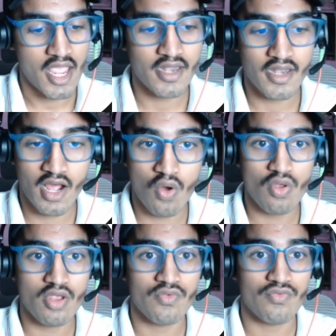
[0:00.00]
And
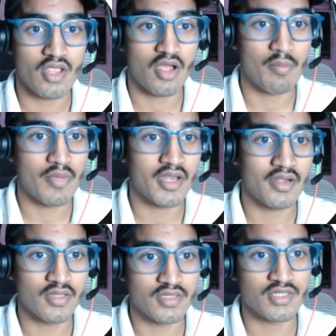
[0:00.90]
now if we
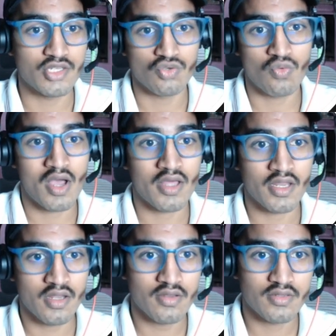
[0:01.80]
update this
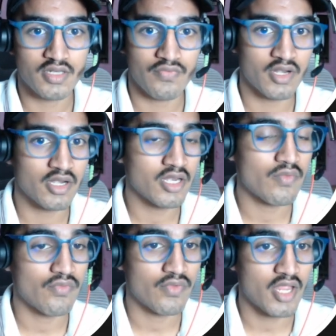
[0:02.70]
URL,
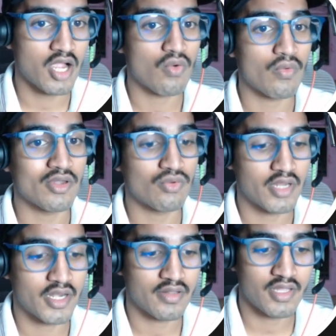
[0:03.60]
definitely we are going to
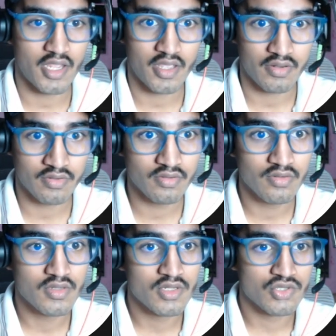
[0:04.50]
get the error.
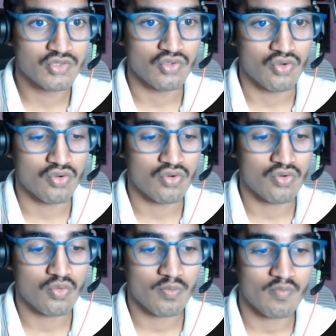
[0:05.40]

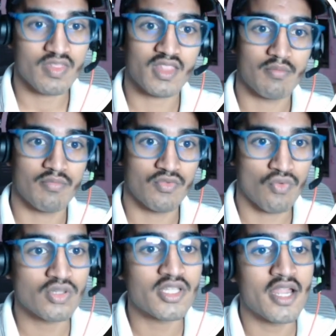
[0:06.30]
So
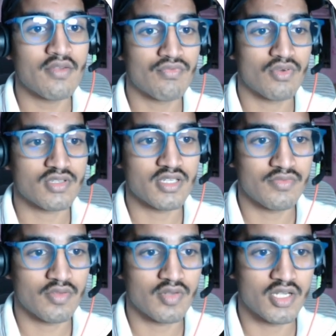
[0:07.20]
before that,
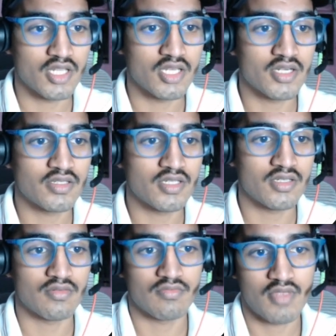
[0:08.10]
firstly we will delete
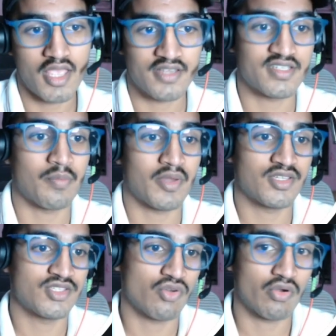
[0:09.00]
the extra
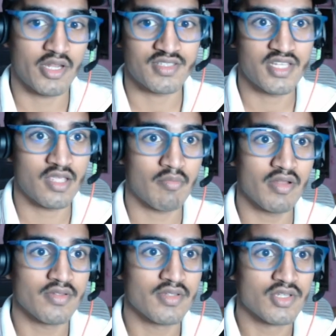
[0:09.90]
page.html.